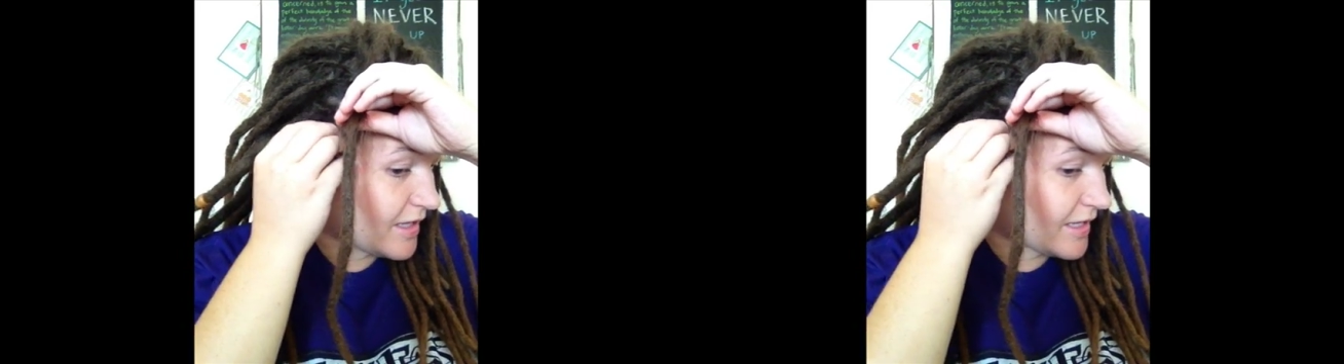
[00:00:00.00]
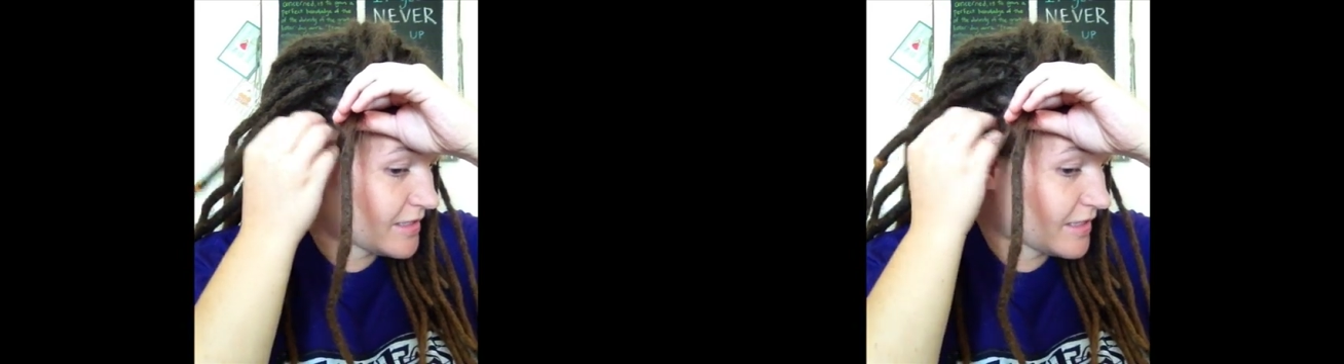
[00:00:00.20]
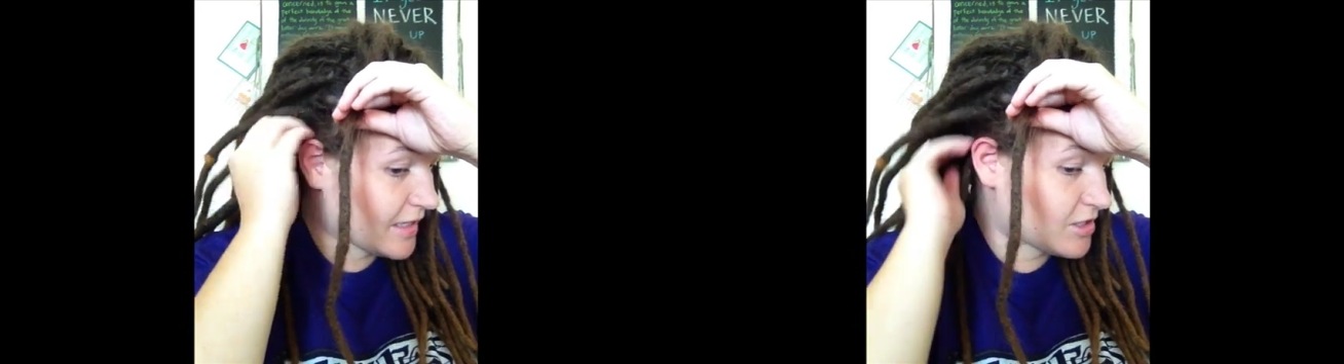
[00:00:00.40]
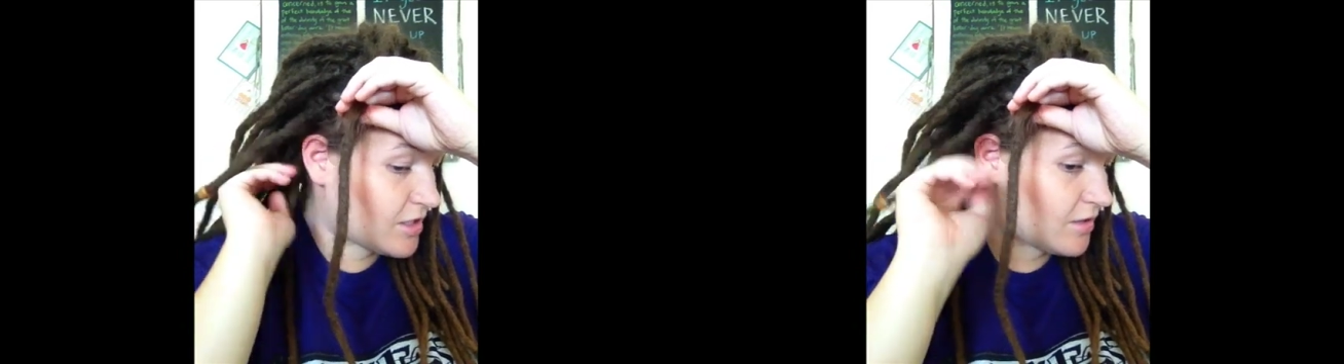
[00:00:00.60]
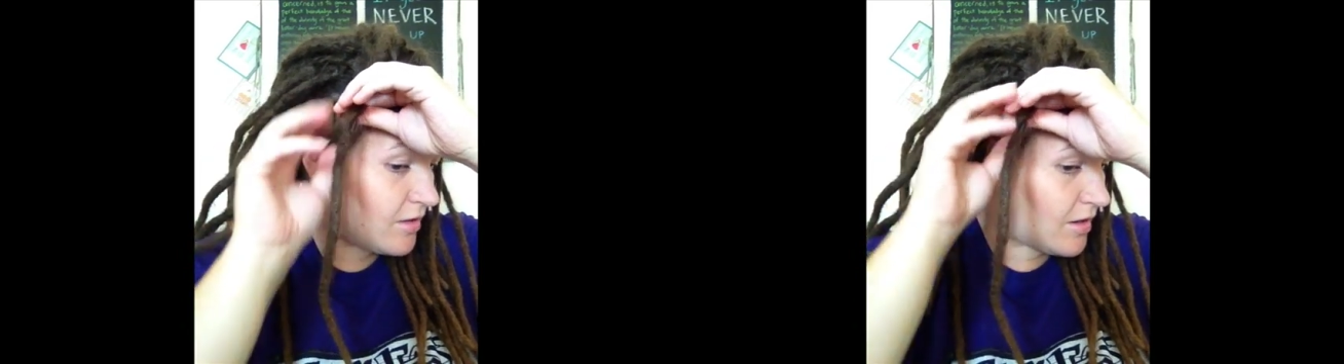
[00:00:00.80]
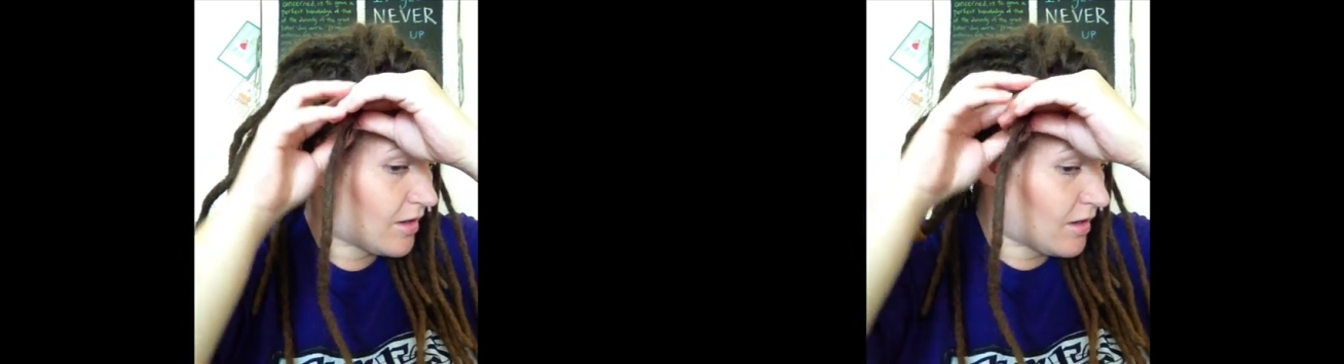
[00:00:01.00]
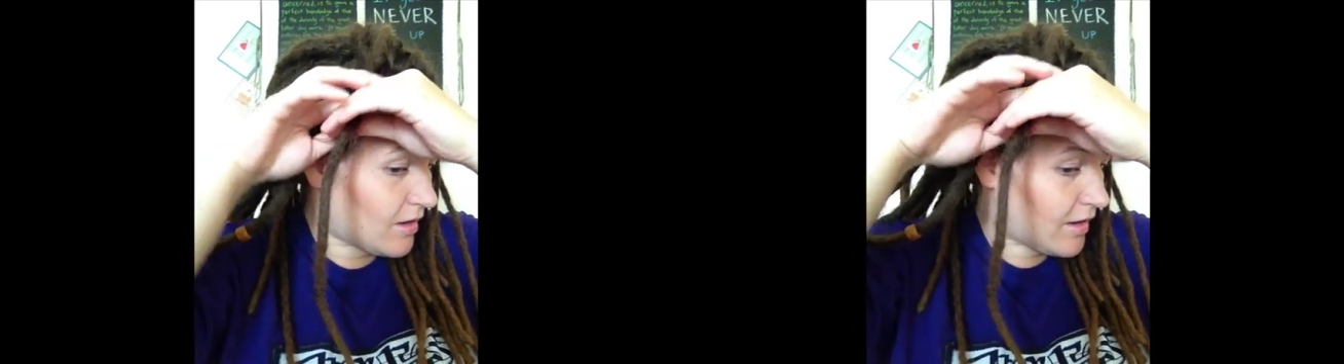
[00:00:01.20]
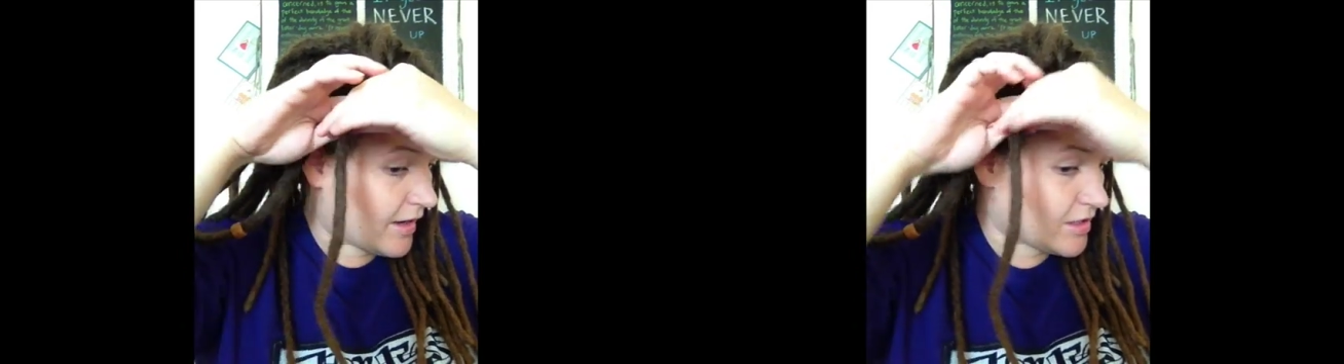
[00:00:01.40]
that section,
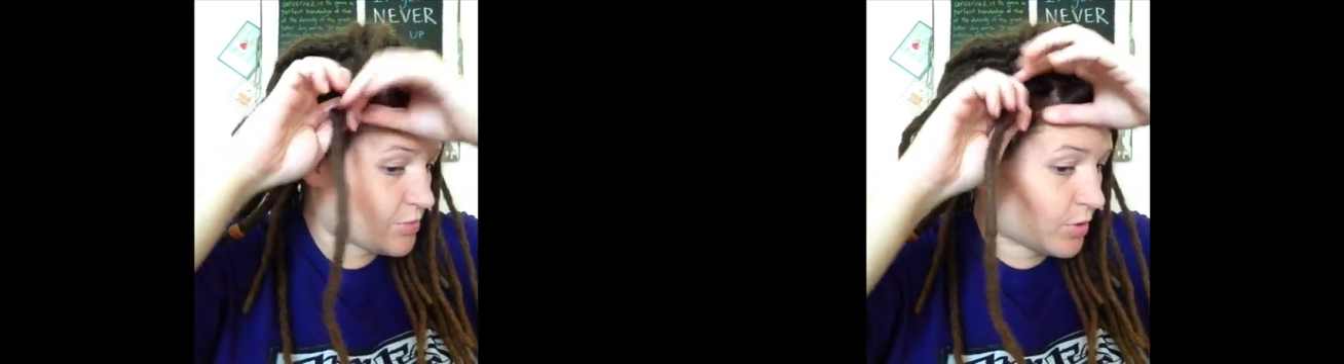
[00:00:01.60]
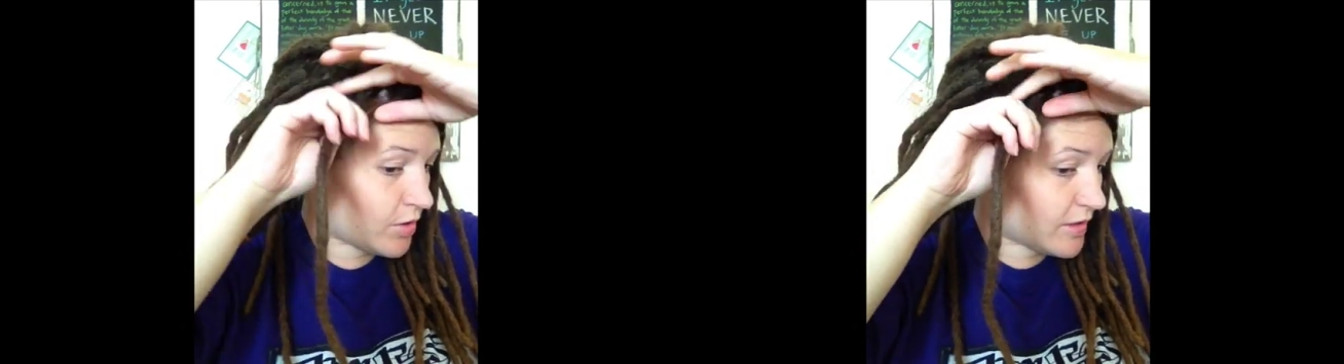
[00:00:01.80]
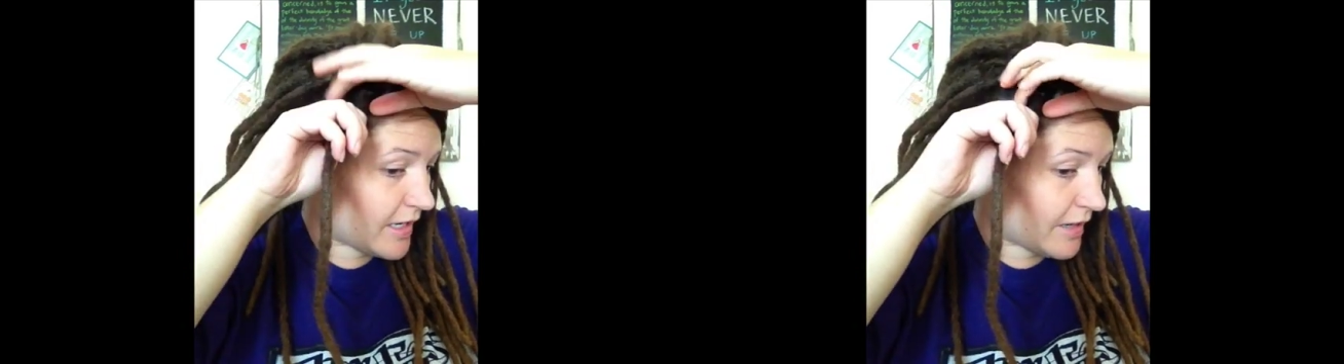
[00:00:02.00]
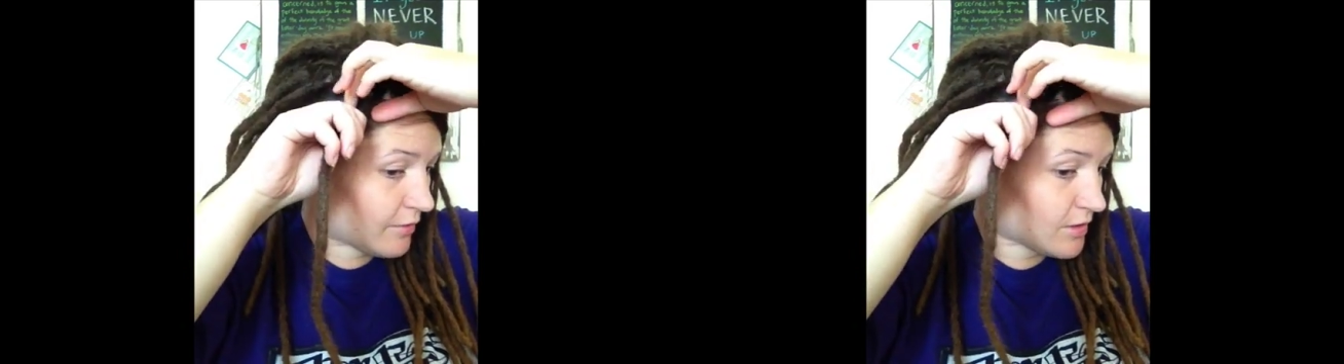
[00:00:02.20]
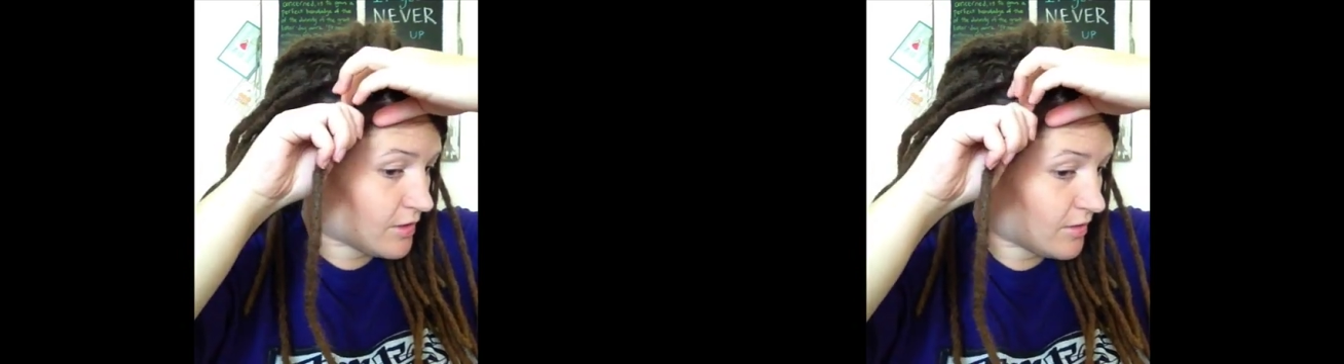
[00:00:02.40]
I just pull it out.